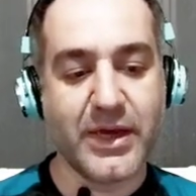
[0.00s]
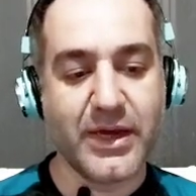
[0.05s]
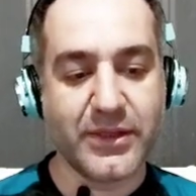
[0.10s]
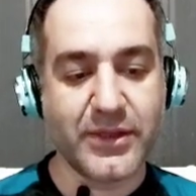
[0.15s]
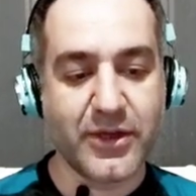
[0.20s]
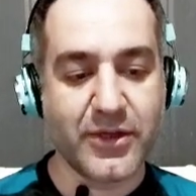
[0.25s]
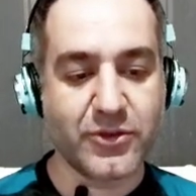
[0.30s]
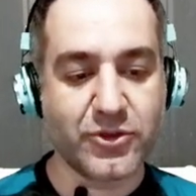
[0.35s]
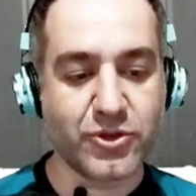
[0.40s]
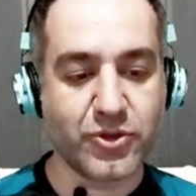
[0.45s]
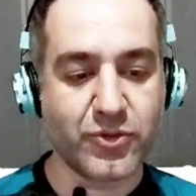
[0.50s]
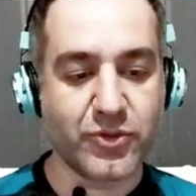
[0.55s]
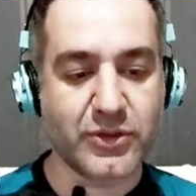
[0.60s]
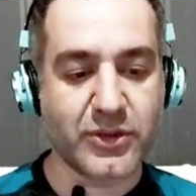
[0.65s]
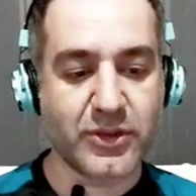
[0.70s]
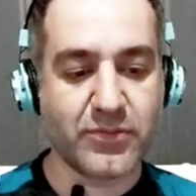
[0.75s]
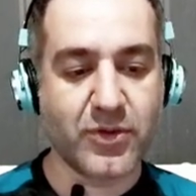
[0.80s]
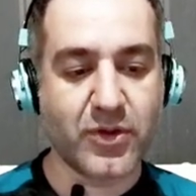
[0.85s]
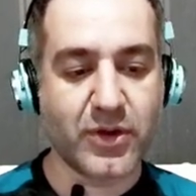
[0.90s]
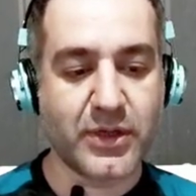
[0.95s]
then short
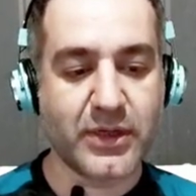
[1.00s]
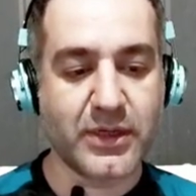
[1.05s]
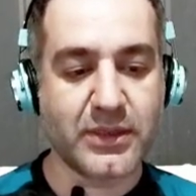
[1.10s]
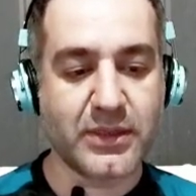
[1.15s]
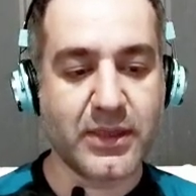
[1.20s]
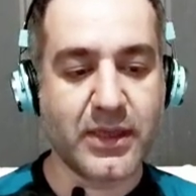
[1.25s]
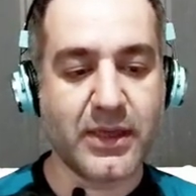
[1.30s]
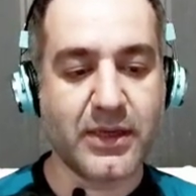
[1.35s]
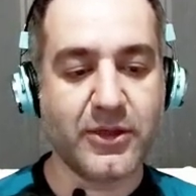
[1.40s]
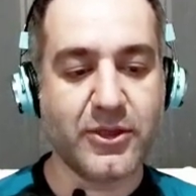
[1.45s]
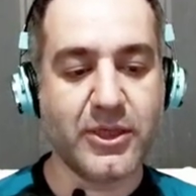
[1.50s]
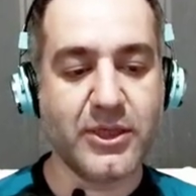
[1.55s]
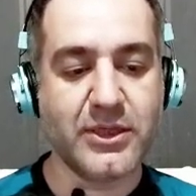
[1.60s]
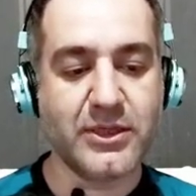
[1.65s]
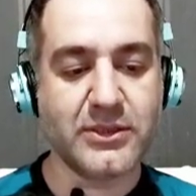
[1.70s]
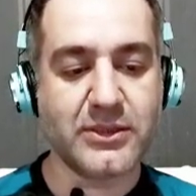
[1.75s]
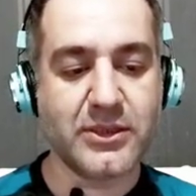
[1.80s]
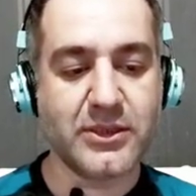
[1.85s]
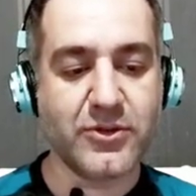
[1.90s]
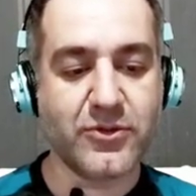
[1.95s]
the market, and
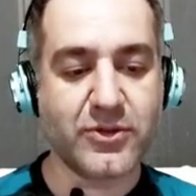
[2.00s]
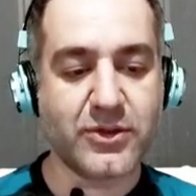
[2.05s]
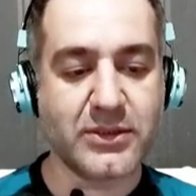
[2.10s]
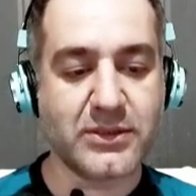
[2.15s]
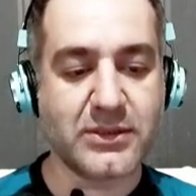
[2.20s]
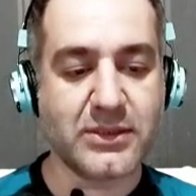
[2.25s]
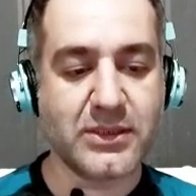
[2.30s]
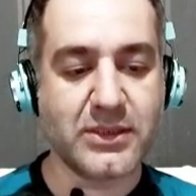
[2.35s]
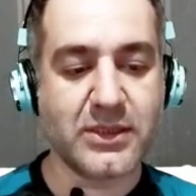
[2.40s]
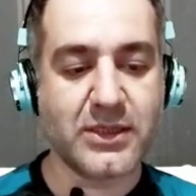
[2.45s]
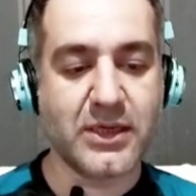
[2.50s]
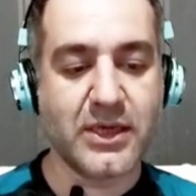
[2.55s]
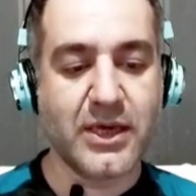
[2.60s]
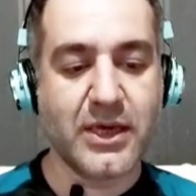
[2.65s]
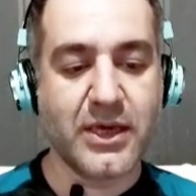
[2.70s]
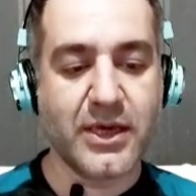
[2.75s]
easily you can see